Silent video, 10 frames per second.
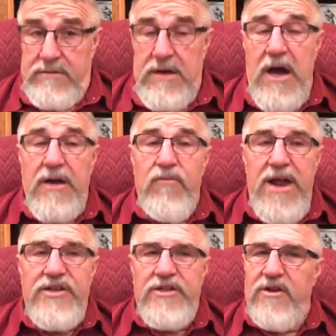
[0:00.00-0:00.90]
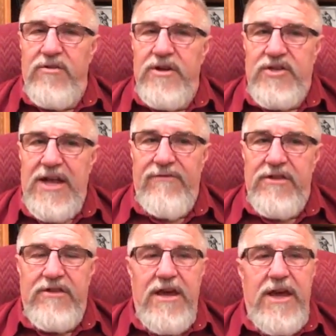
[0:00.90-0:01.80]
God rested on the
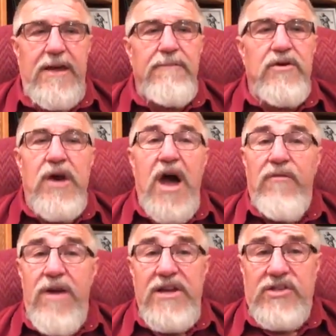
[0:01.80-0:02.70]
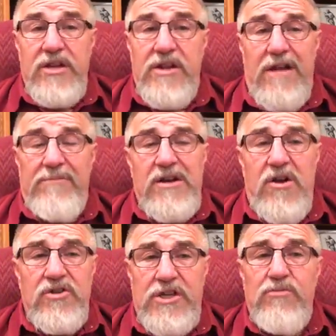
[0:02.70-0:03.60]
seventh day. God rested not
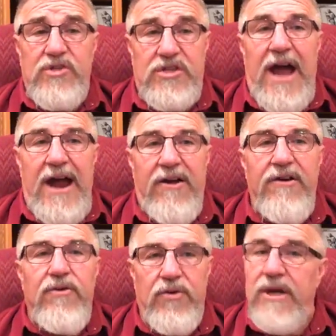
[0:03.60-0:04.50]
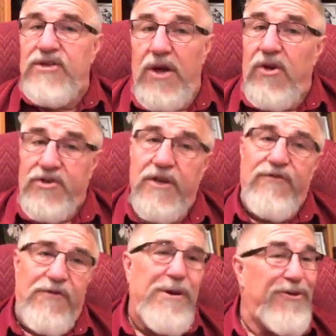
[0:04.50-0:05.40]
because he was tired or
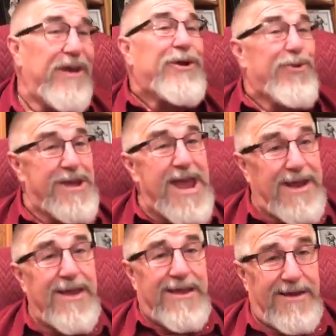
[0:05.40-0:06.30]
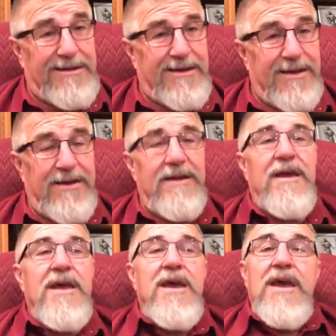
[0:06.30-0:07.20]
exhausted from all that creating he did.
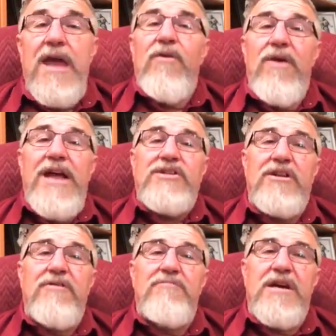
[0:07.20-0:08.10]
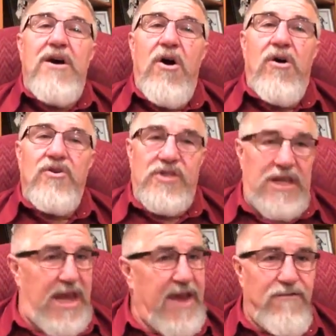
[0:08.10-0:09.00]
He rested because
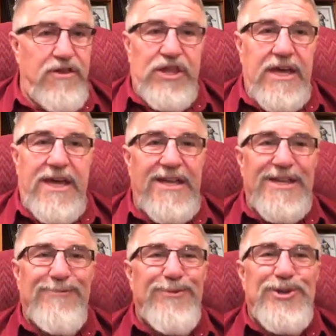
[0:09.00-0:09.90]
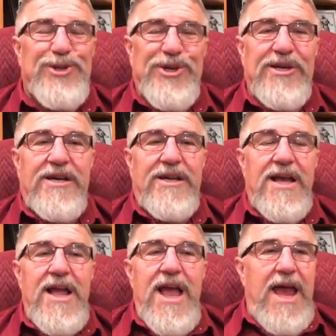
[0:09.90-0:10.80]
everything he did was good
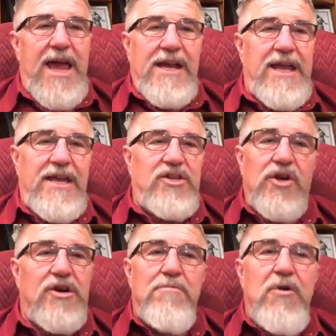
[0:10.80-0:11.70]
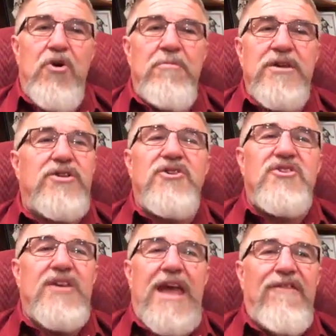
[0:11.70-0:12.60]
and he took a moment to
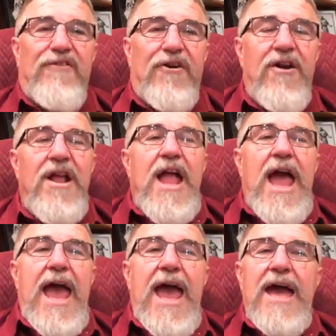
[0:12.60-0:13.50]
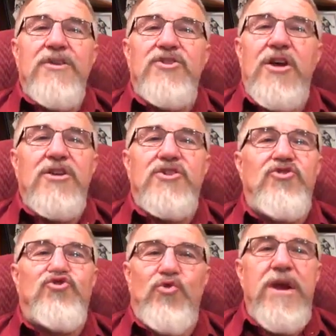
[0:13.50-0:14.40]
savor and
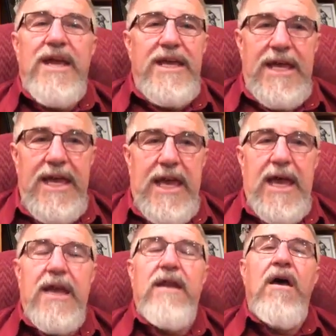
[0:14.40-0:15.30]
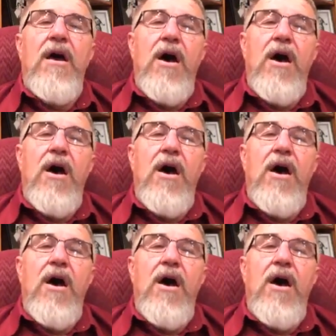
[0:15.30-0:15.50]
just drink in